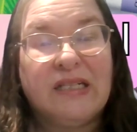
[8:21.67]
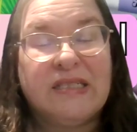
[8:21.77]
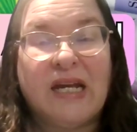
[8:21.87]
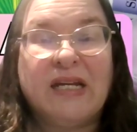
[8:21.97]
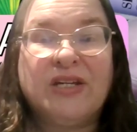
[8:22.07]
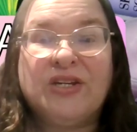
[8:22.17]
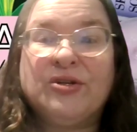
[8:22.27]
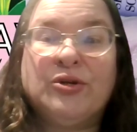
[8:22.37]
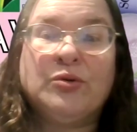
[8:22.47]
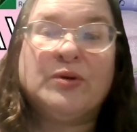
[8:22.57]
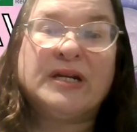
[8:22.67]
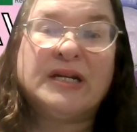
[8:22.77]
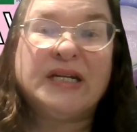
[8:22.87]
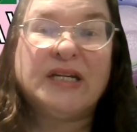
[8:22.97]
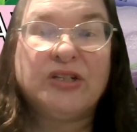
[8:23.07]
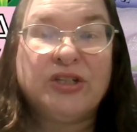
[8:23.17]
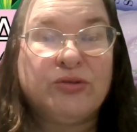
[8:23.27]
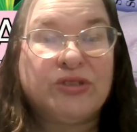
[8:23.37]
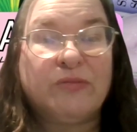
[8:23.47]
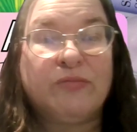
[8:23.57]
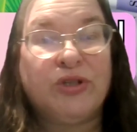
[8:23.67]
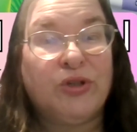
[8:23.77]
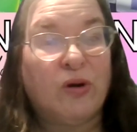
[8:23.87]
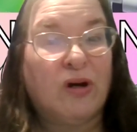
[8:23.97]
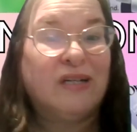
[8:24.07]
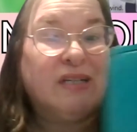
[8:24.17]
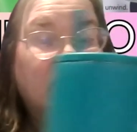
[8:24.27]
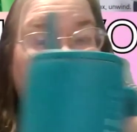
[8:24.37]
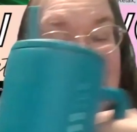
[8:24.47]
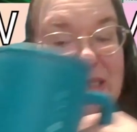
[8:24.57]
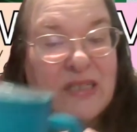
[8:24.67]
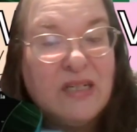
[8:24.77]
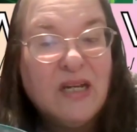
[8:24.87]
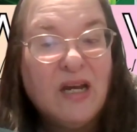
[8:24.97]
take you and get you some new audiences.